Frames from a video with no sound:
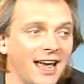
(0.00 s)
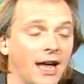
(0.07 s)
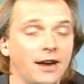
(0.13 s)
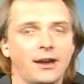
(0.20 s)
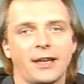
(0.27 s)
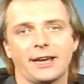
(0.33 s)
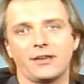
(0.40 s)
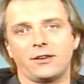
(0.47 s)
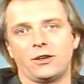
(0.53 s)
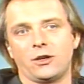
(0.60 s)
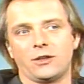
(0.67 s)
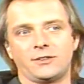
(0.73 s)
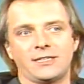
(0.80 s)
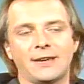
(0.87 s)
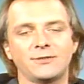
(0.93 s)
And like
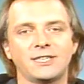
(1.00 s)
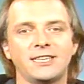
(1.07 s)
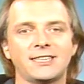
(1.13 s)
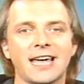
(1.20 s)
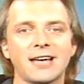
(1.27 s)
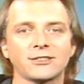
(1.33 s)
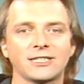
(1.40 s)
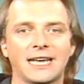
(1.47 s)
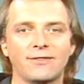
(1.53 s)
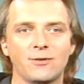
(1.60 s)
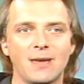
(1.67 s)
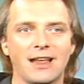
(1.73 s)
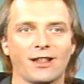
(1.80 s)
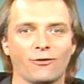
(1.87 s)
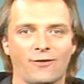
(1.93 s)
70,000 heavy
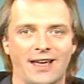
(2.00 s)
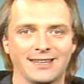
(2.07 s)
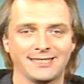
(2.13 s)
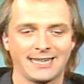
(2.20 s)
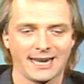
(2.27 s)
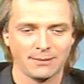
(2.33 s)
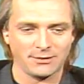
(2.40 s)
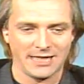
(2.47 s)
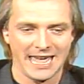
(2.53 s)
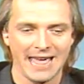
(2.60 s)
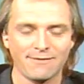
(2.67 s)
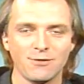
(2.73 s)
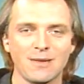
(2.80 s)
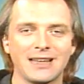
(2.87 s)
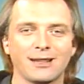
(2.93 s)
metal fans, they come to the
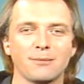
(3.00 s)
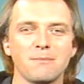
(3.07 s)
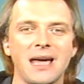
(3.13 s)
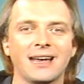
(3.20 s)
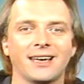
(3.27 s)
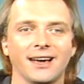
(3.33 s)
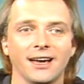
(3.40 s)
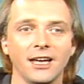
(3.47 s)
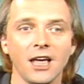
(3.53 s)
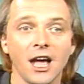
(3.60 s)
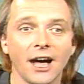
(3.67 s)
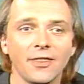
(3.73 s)
heavy metal mecca,